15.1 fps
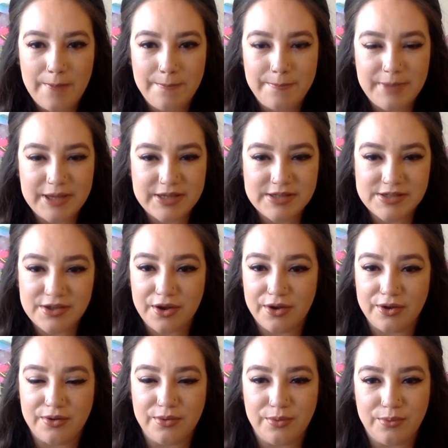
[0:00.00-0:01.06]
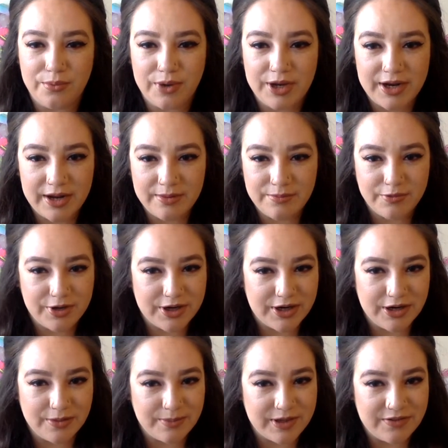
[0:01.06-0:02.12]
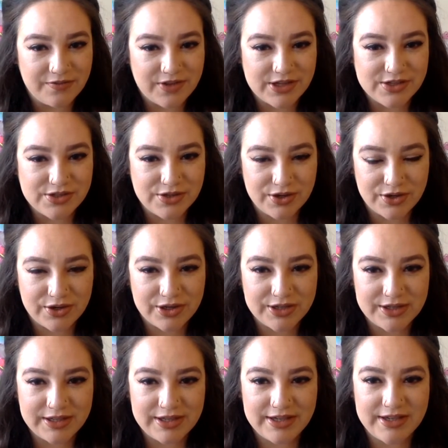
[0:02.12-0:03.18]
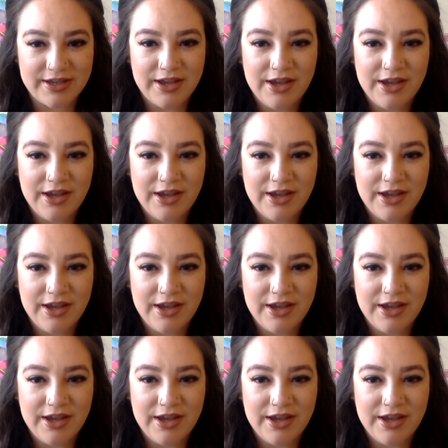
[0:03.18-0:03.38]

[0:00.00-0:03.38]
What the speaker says: based on what I'm wearing on my face currently.